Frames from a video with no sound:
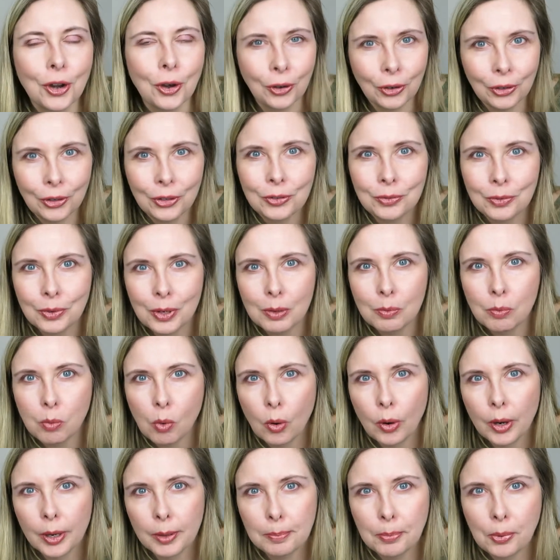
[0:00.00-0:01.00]
earn
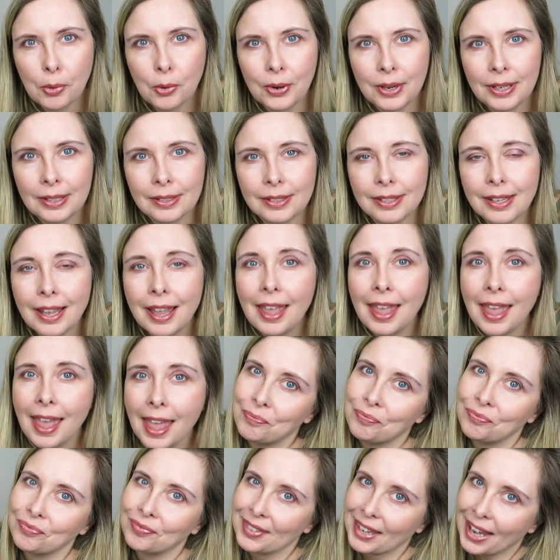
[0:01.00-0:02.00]
reward points.
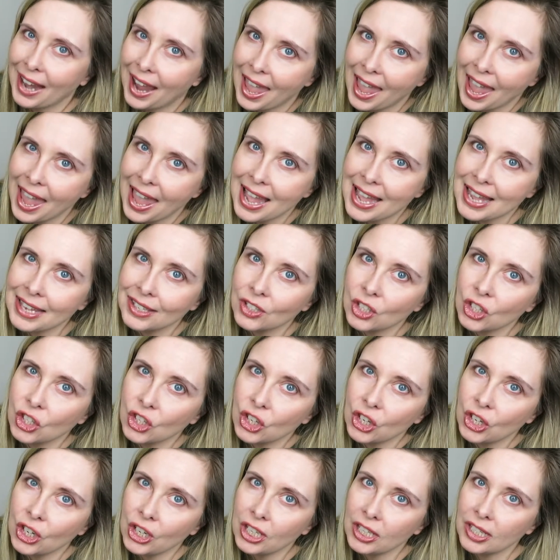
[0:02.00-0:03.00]
As
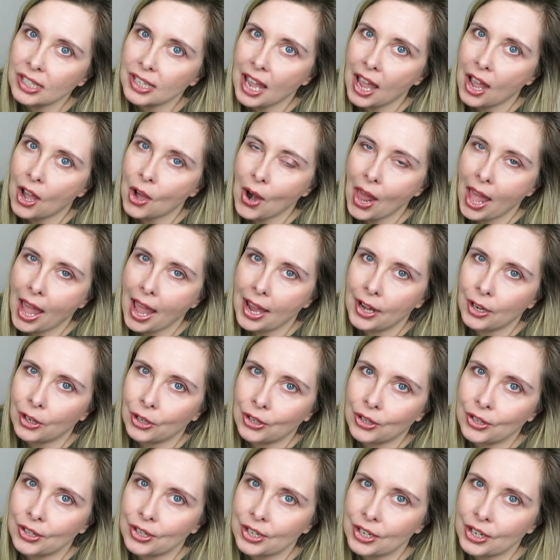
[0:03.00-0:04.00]
it turns out, I
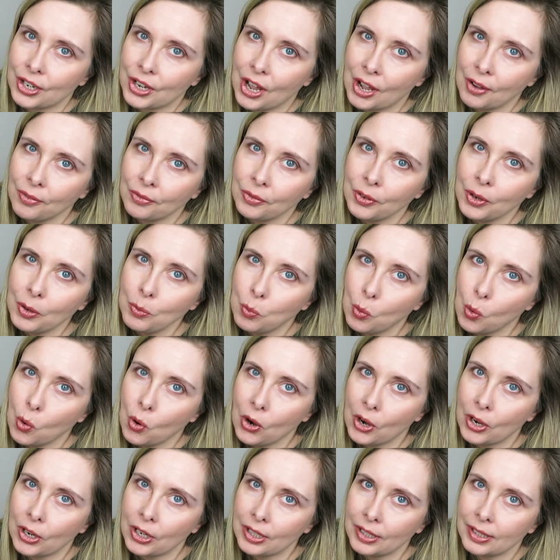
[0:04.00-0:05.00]
earned enough
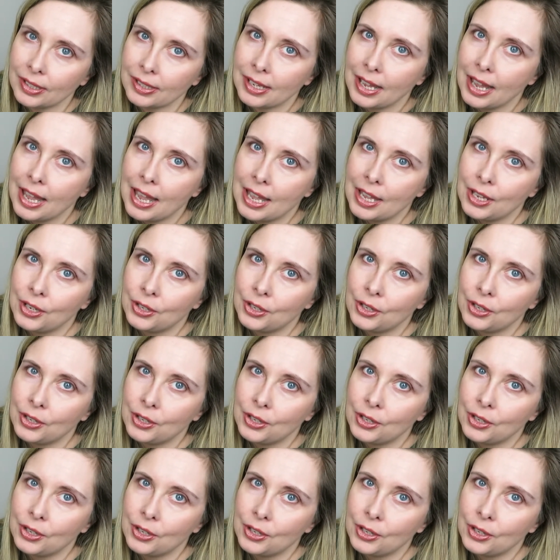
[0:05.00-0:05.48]
rewards